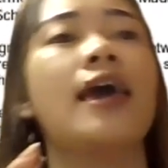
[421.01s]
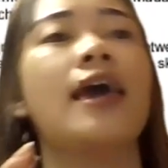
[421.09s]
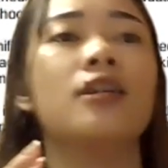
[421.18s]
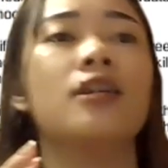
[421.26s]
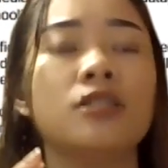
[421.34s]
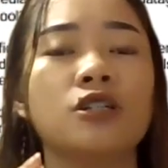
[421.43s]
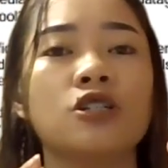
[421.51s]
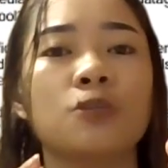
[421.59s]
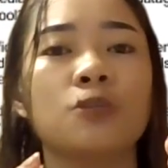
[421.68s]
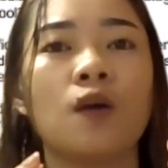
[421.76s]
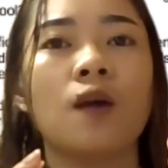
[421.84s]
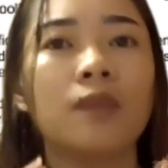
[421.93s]
And the
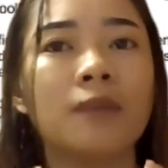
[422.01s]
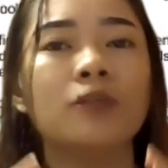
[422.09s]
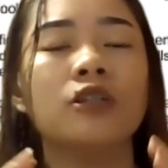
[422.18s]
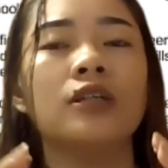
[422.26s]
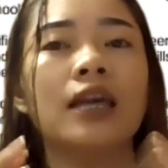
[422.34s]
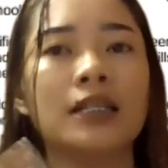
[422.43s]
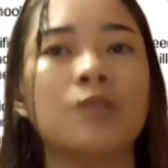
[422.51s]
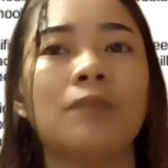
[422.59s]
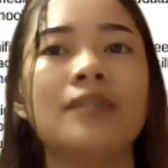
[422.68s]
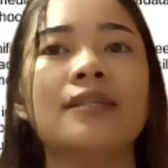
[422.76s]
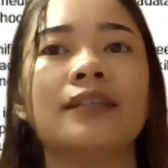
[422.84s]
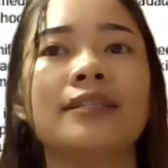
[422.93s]
research problem could
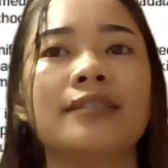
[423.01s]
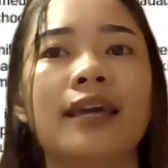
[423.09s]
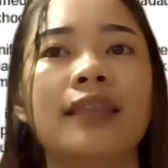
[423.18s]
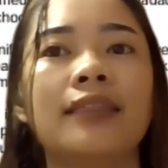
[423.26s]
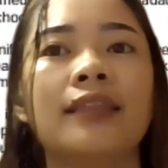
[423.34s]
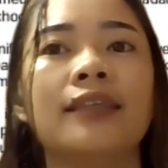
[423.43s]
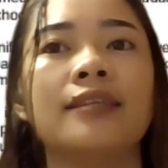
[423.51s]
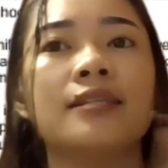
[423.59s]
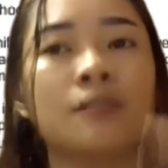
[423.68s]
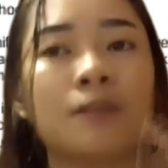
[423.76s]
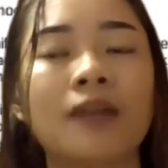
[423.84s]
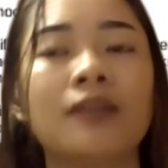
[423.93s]
explicitly state that
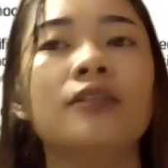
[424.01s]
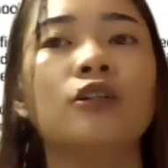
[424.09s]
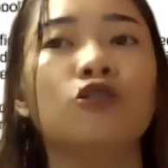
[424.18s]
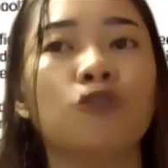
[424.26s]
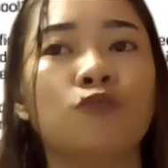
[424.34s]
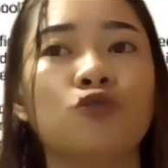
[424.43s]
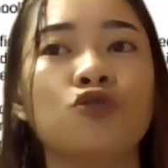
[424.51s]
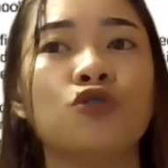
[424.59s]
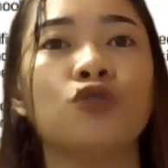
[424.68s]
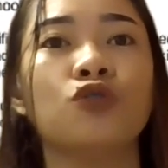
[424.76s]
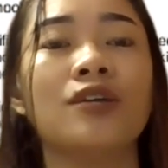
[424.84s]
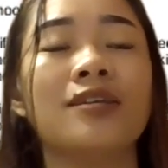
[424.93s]
the expected
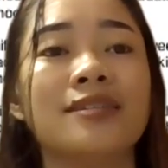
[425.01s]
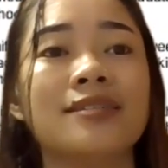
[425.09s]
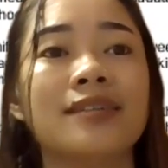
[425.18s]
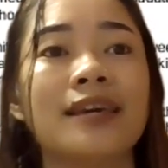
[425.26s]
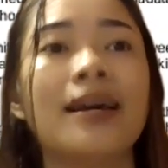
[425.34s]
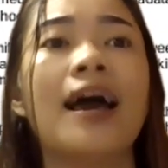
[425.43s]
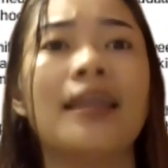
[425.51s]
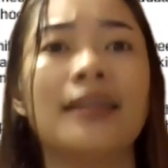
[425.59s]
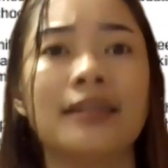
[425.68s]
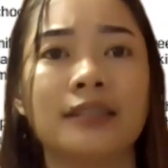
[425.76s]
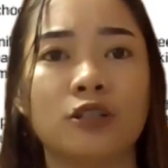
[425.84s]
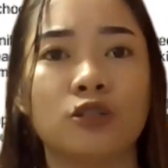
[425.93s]
contribution to existing
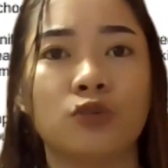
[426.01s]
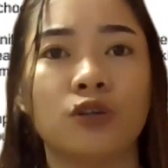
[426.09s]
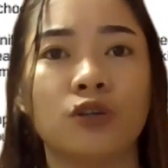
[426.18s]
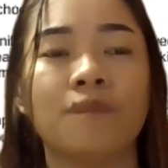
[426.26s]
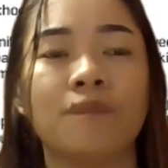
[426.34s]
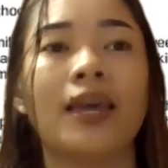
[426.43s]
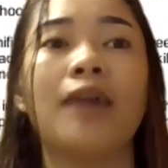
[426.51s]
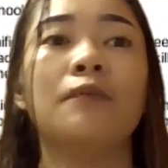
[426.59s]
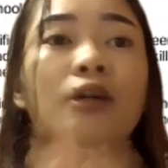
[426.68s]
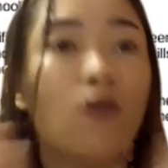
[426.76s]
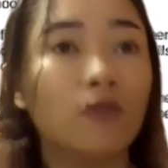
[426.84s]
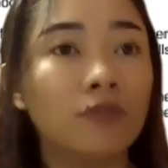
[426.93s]
literature.
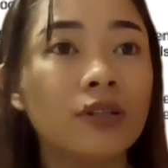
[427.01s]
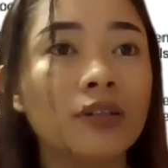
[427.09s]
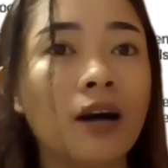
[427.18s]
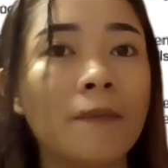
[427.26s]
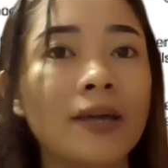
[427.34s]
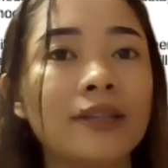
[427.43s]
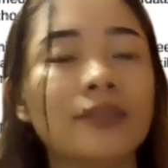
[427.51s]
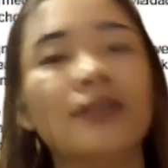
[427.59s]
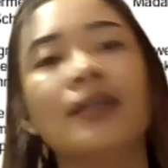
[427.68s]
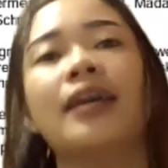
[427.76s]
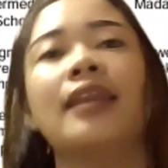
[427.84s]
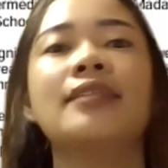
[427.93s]
And my overall comment,
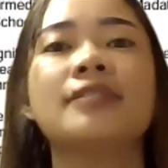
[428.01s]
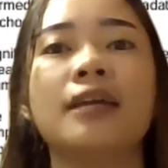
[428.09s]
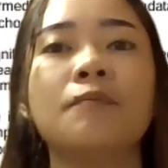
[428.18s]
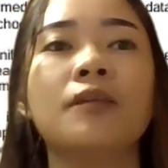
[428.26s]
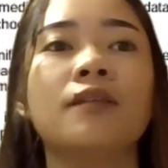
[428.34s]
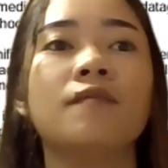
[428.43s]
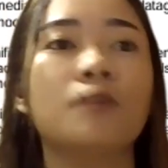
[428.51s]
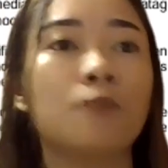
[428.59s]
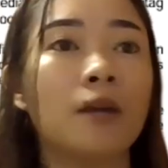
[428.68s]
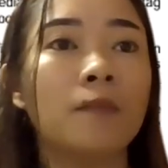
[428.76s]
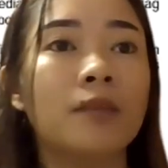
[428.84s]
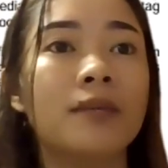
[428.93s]
the statement on
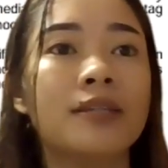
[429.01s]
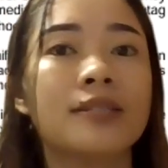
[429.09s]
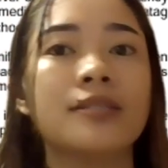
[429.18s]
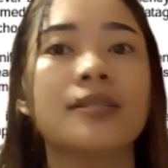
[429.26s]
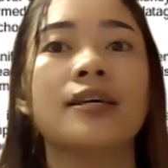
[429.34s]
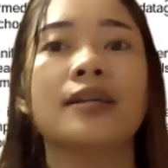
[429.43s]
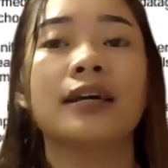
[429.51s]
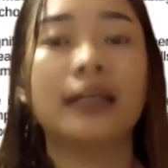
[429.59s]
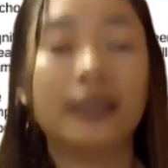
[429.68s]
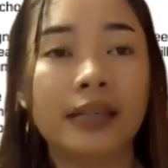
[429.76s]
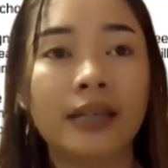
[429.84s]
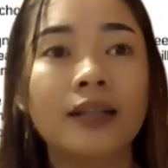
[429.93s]
the problem is
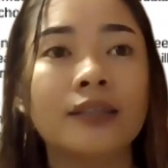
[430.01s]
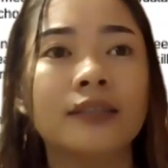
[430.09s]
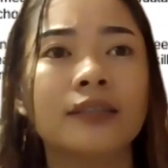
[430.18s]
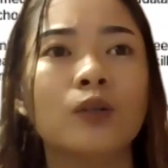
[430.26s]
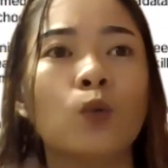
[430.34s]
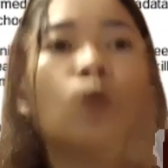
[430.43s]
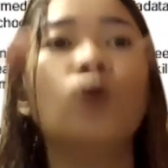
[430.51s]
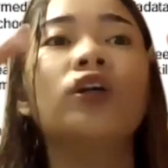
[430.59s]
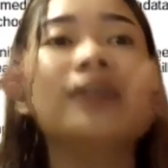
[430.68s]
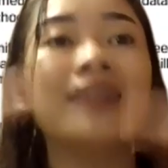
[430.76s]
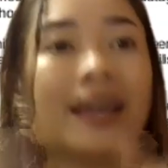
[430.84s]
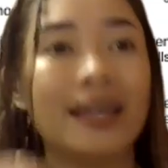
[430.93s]
clear,
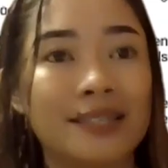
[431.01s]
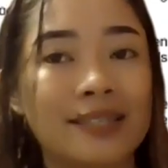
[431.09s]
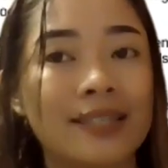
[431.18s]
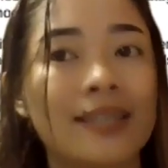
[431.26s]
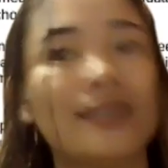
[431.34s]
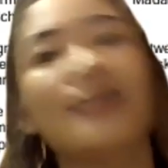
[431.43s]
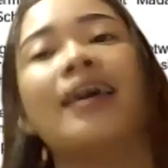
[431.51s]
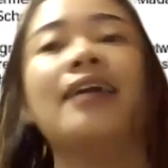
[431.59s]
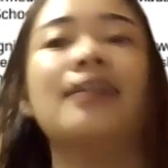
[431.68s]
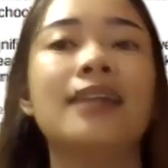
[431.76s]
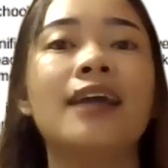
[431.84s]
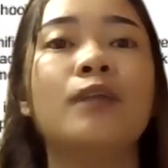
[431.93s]
organized,
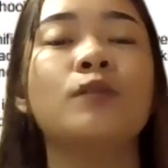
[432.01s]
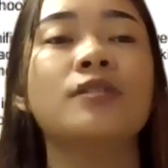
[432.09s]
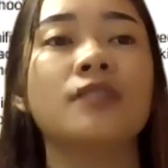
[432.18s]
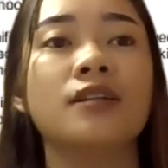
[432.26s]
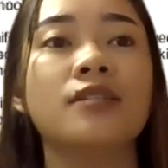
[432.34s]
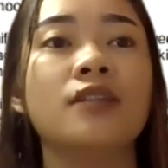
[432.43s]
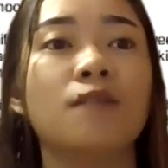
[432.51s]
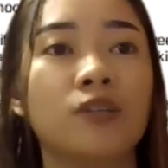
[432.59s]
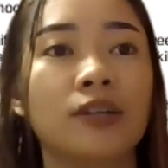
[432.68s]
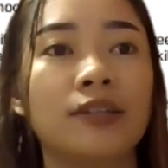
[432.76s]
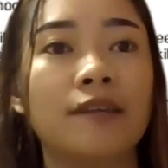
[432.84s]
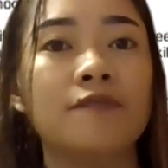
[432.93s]
and aligned with the study's
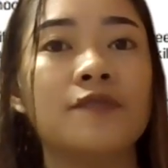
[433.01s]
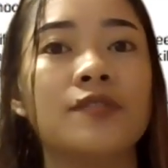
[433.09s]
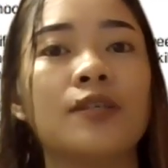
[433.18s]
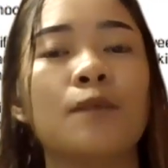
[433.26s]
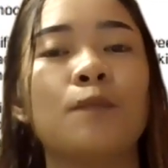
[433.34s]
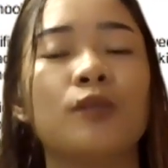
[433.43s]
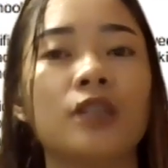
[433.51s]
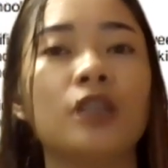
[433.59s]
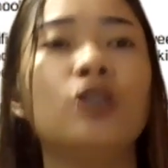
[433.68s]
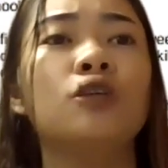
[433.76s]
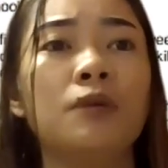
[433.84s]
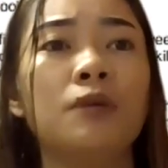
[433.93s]
objectives. But
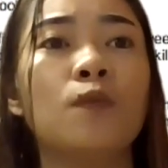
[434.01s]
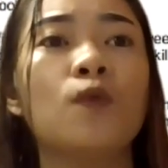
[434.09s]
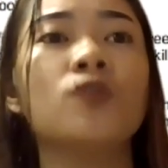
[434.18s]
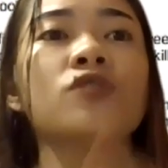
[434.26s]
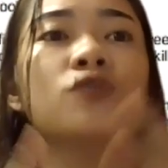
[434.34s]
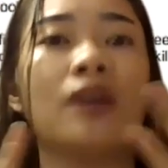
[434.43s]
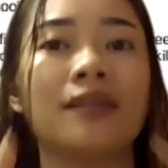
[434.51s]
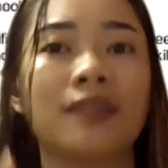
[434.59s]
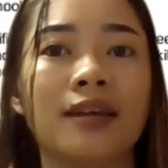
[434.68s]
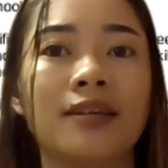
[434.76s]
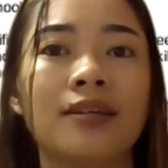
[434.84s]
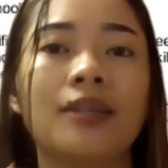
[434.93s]
it could be more
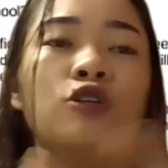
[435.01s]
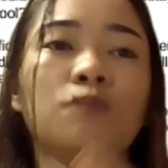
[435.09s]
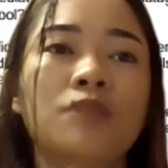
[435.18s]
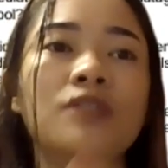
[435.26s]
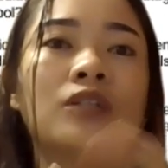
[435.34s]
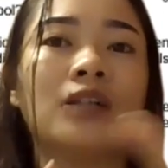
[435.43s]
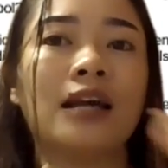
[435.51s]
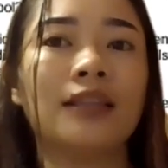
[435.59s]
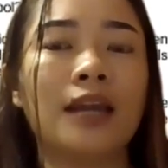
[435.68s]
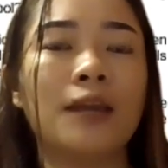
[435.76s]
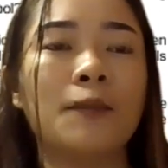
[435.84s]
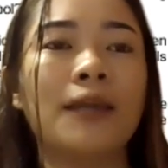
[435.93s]
strengthened. It could be
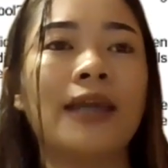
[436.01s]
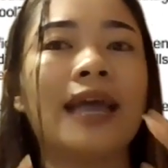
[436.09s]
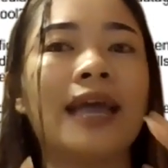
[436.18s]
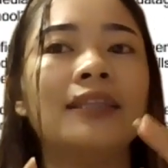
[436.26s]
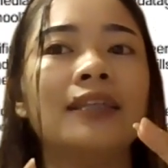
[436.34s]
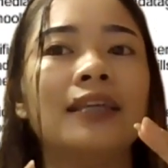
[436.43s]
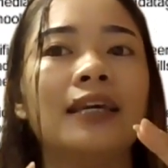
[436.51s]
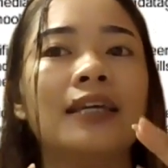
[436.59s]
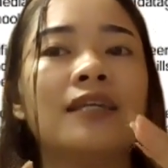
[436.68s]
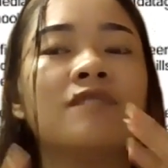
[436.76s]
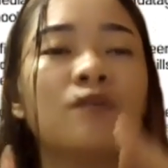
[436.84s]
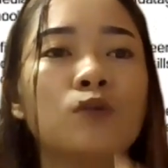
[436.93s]
strengthened by
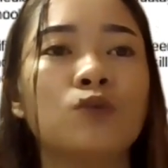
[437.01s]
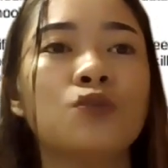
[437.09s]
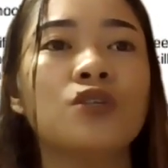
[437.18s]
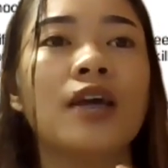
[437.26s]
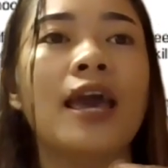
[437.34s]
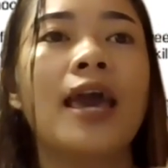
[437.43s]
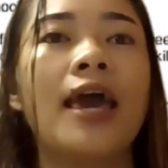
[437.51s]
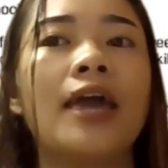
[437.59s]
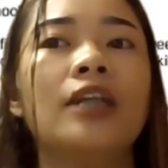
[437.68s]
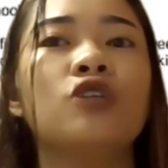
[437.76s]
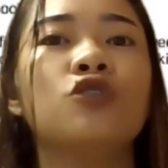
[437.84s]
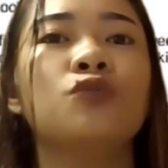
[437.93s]
tightening its focus
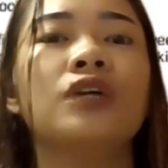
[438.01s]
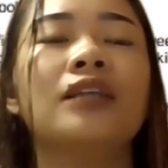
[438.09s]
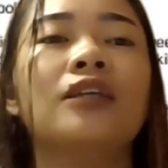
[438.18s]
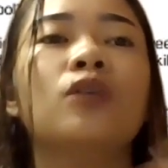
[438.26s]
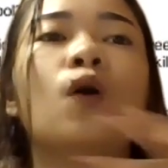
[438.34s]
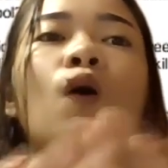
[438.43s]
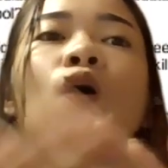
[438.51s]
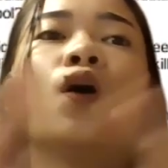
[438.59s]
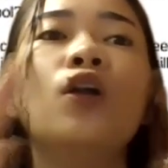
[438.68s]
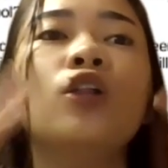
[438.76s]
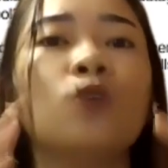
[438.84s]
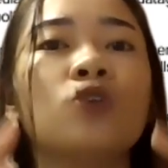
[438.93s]
and ensuring that
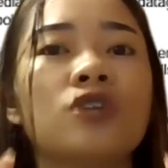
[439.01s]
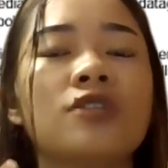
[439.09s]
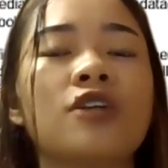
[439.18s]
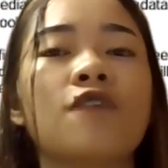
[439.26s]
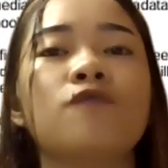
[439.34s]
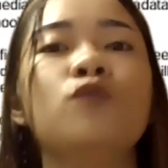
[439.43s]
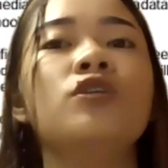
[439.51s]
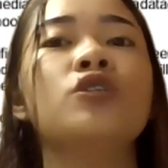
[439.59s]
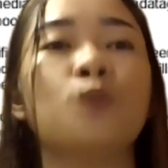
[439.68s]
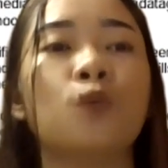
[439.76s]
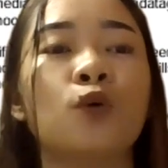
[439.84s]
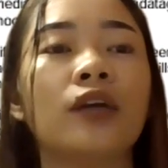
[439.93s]
all questions are
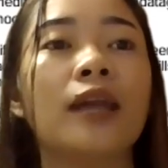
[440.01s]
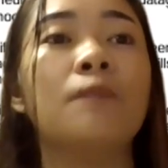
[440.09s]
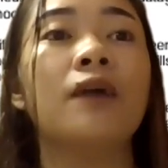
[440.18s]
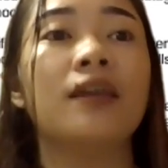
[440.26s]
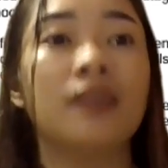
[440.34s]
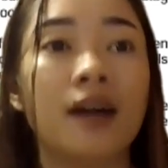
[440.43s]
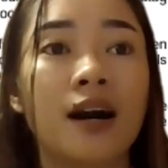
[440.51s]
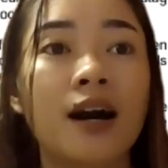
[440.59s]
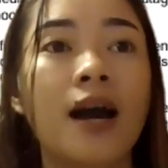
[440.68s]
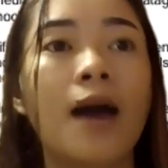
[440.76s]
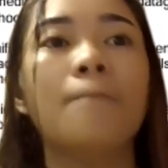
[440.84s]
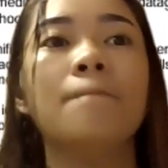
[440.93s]
fully supported by
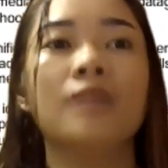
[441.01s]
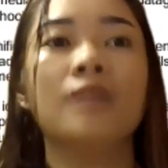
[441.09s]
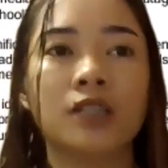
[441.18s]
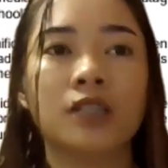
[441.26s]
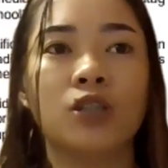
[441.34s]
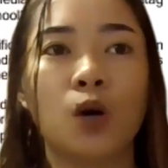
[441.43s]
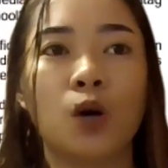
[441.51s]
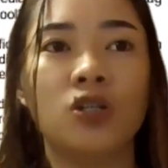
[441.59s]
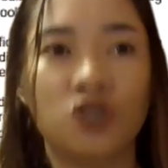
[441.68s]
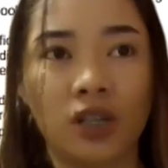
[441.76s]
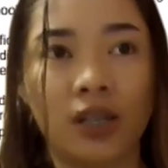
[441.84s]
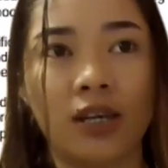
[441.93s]
the
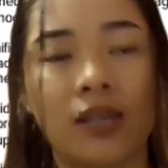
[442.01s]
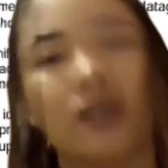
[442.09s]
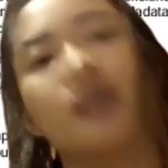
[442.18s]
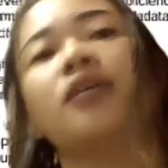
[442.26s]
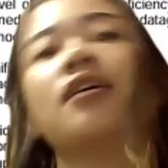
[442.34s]
methodology.